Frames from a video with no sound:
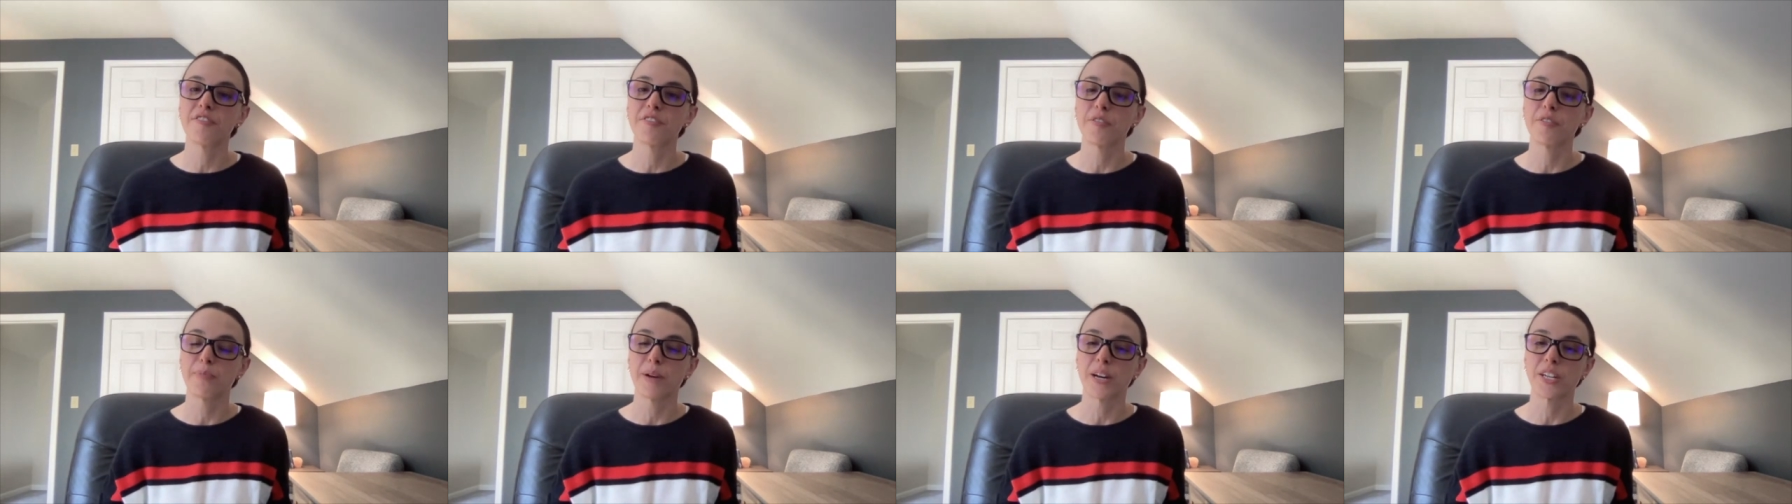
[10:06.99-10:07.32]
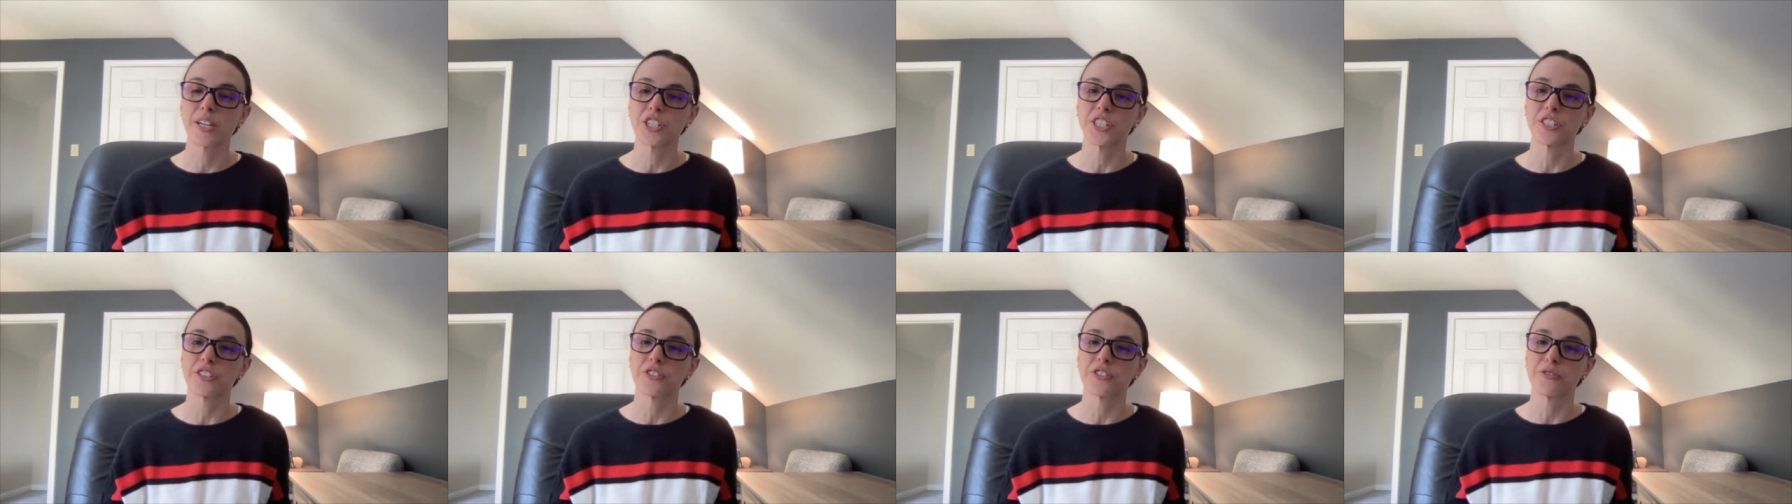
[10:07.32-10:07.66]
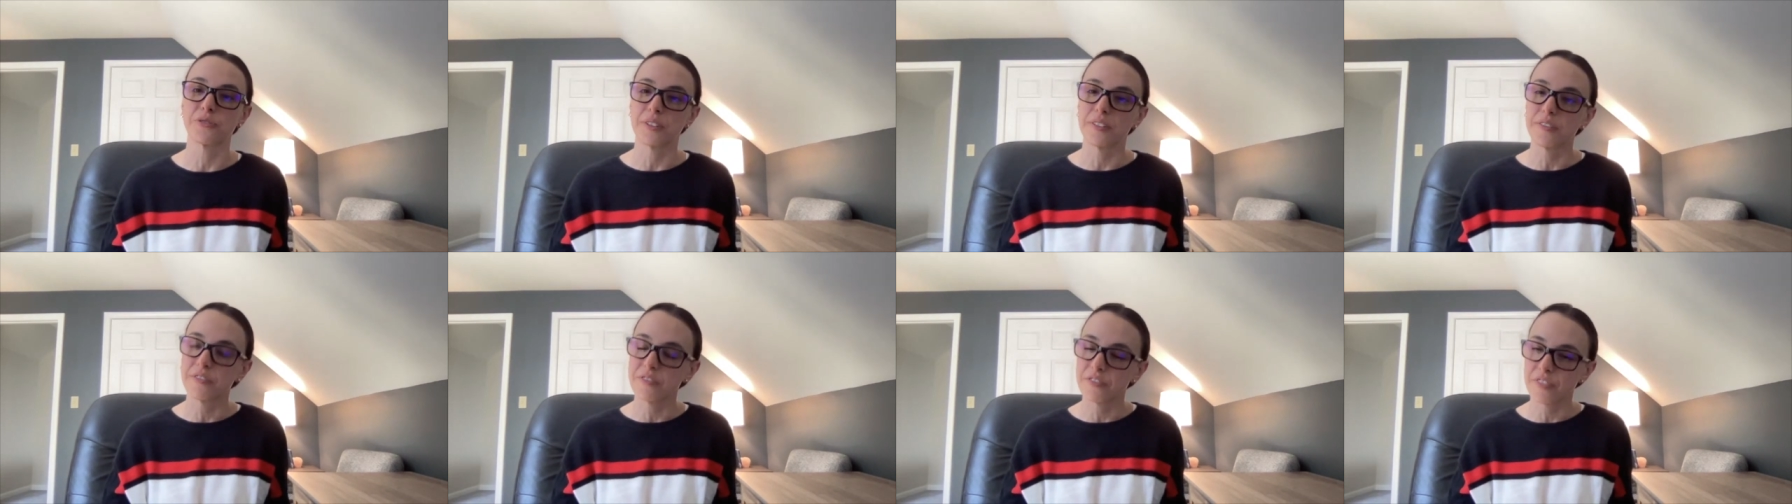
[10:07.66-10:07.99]
a budget to
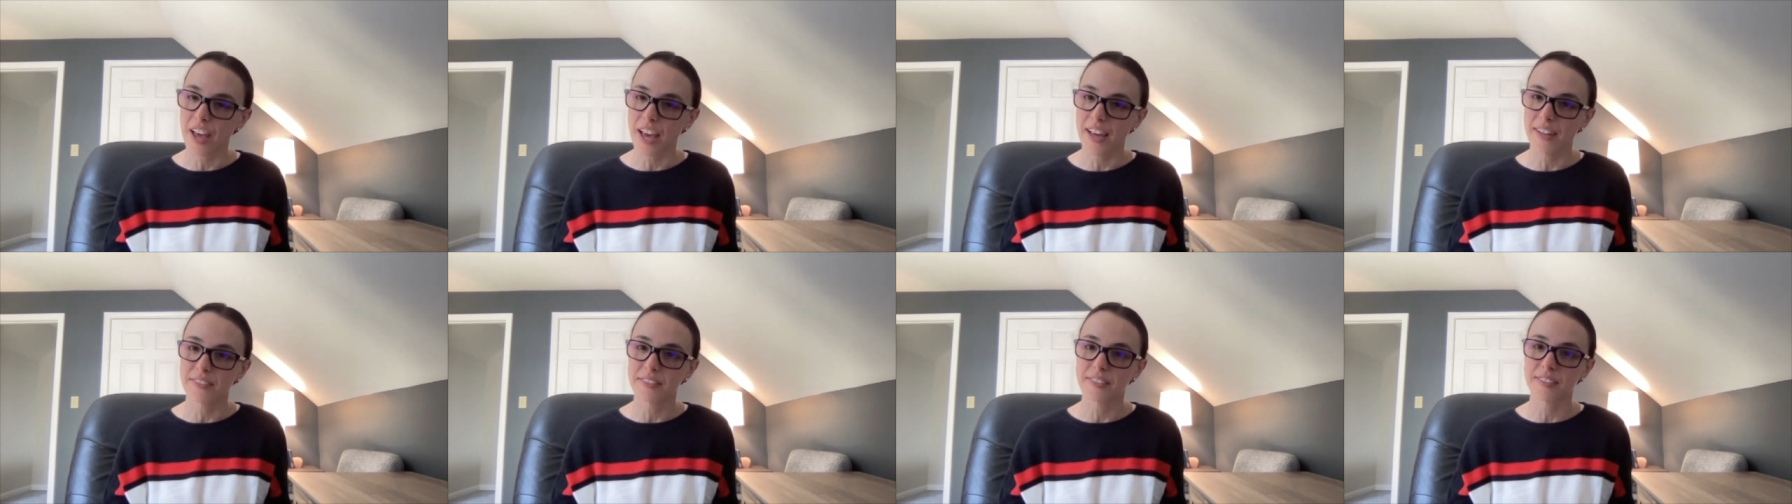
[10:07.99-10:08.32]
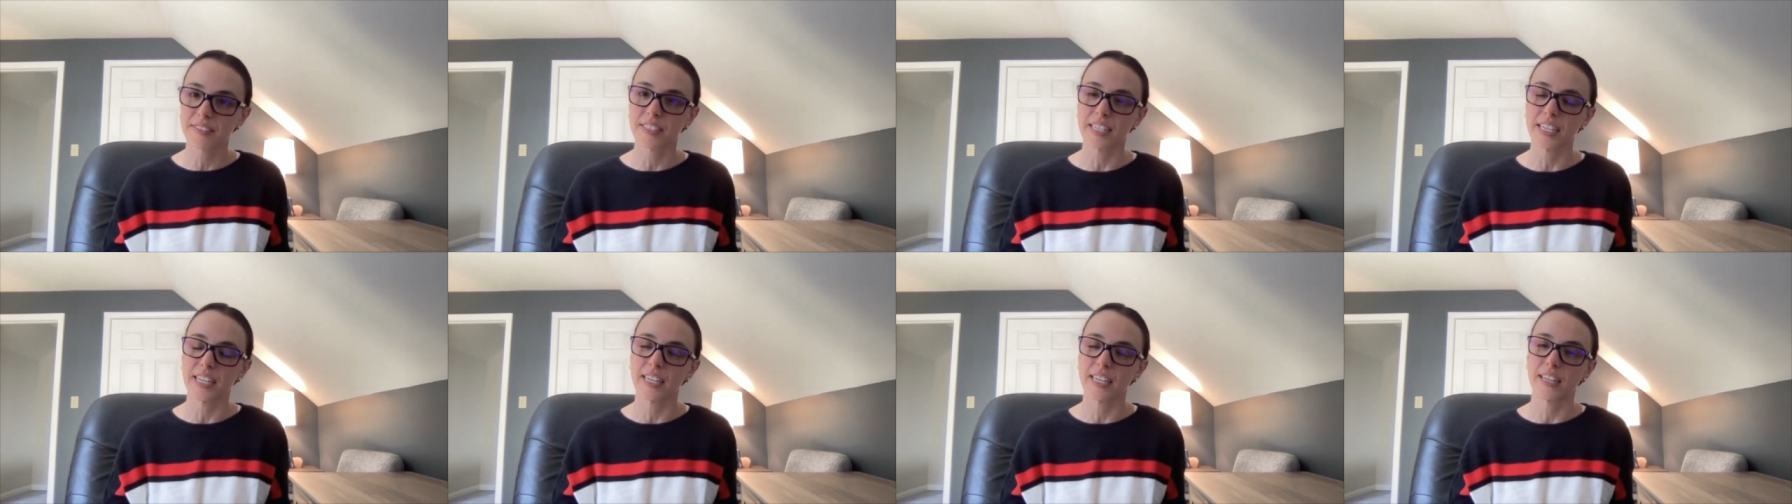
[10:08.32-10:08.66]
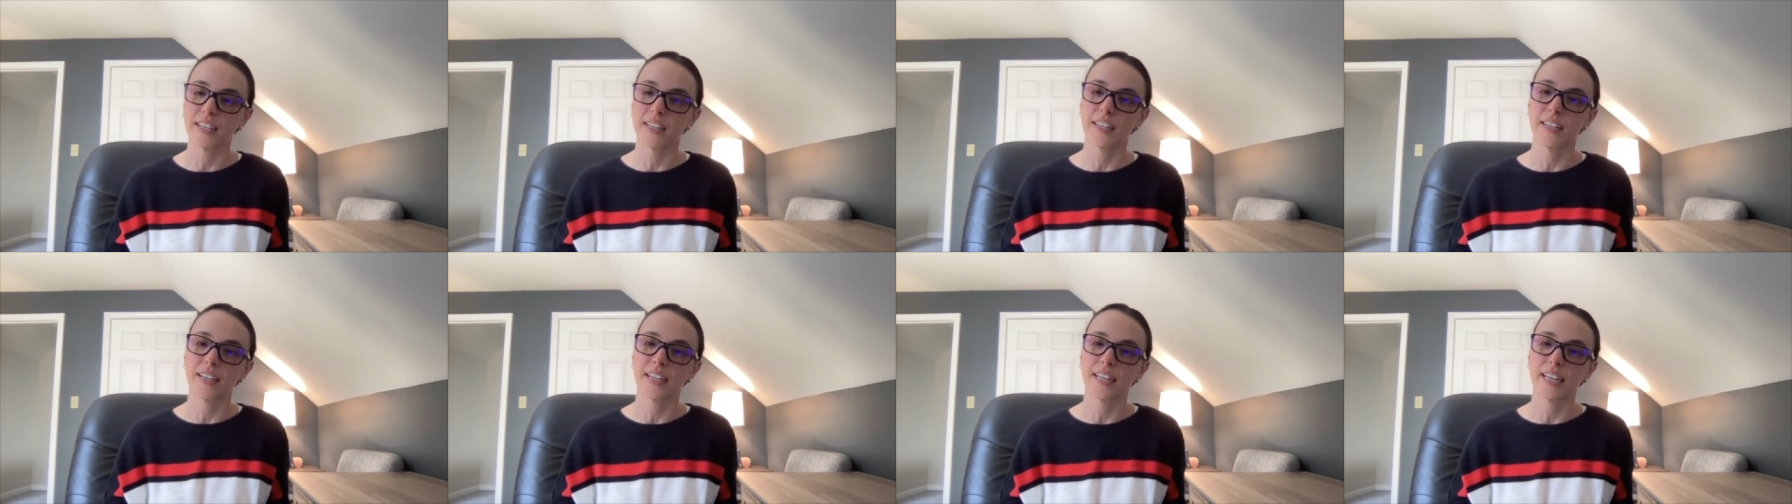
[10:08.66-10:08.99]
invest
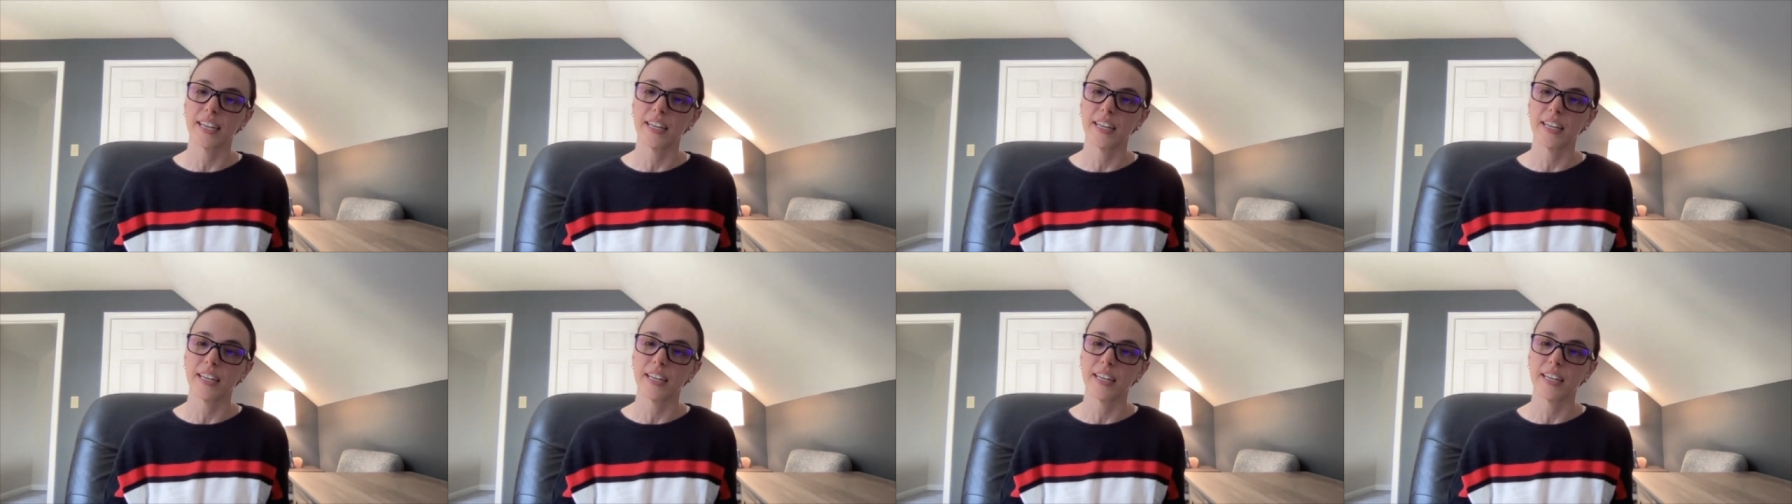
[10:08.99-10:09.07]
in